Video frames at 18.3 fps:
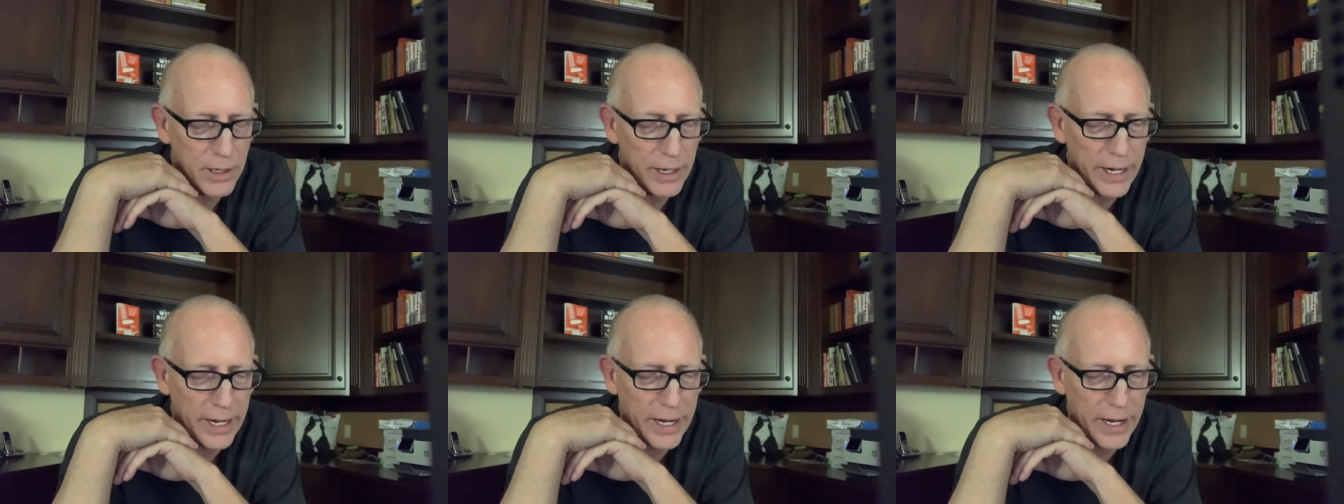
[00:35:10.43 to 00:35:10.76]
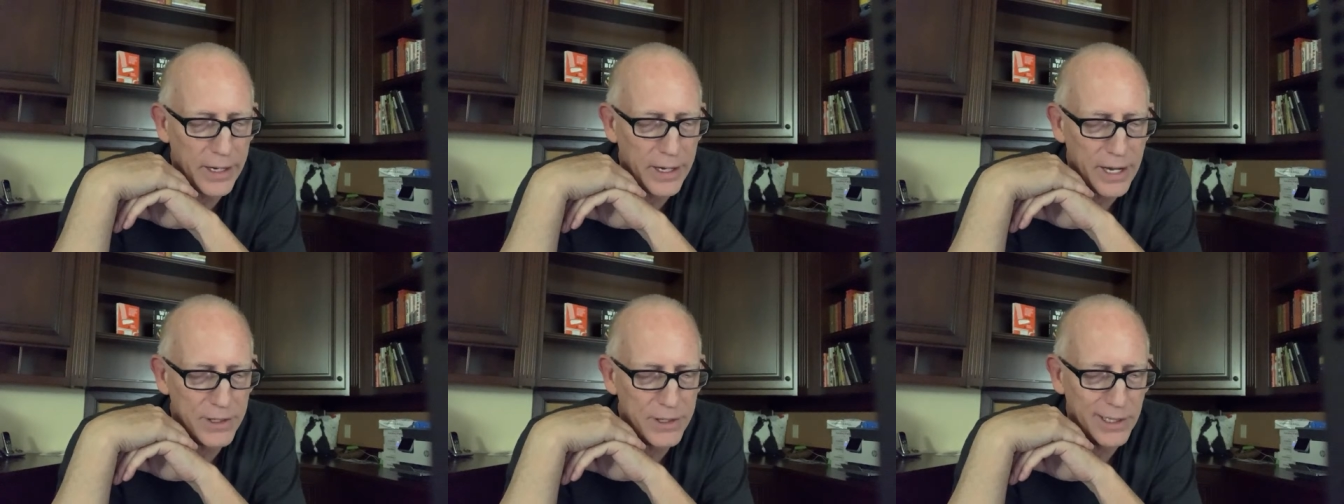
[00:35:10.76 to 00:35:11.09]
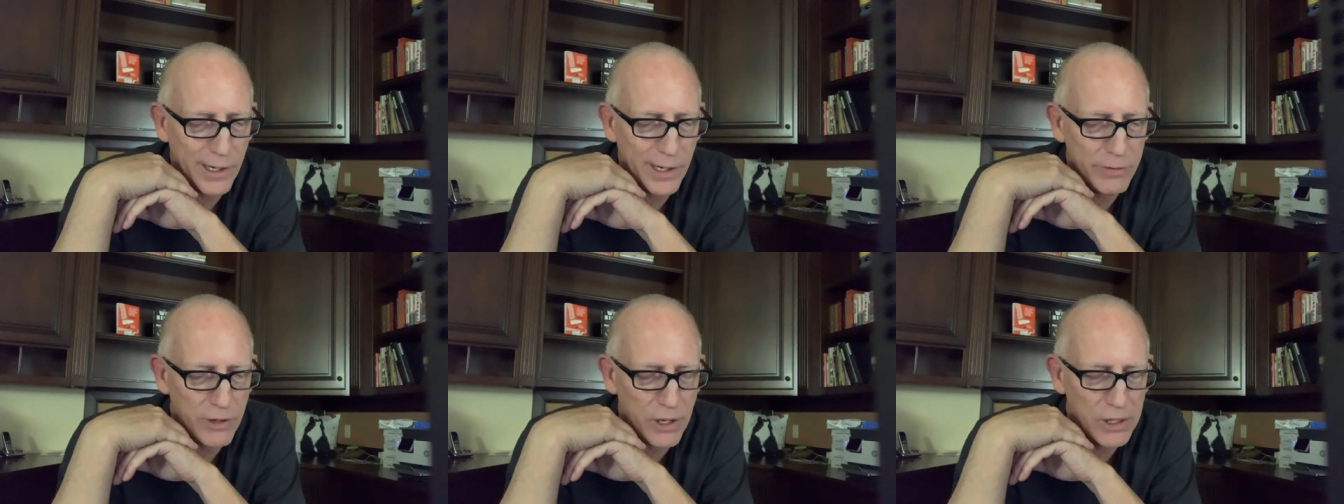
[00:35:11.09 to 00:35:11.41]
and I think
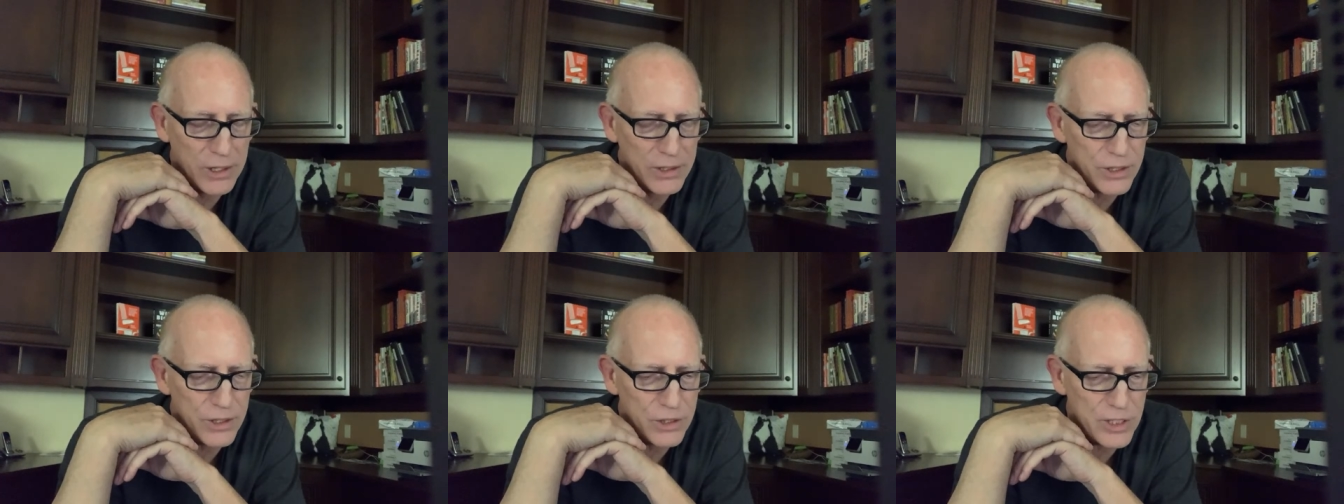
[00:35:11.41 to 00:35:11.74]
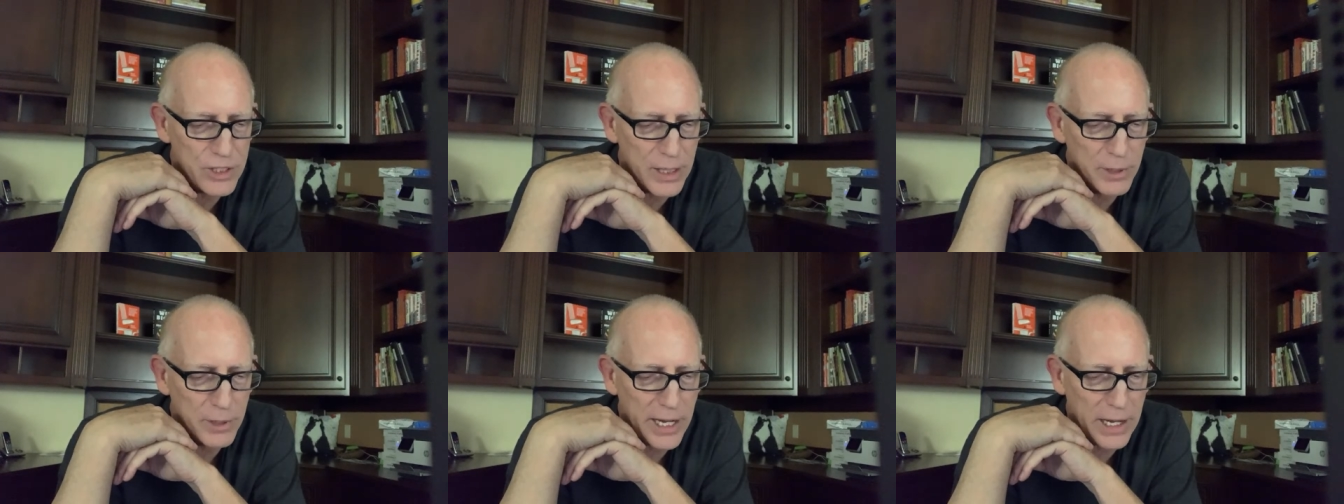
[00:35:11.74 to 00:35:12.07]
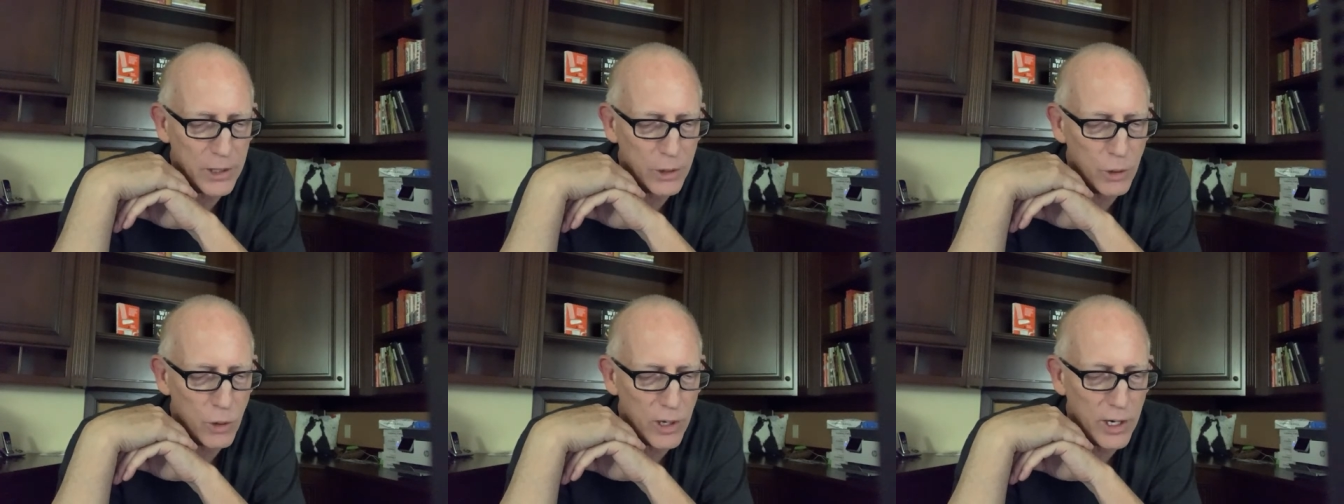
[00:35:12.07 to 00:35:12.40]
I fall into the same
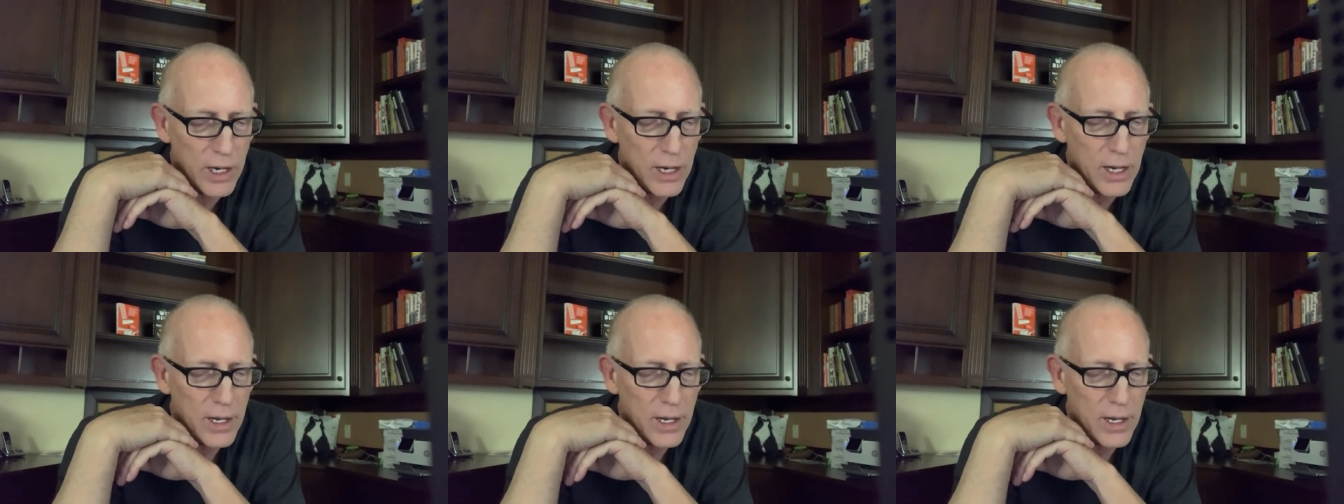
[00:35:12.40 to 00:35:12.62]
category,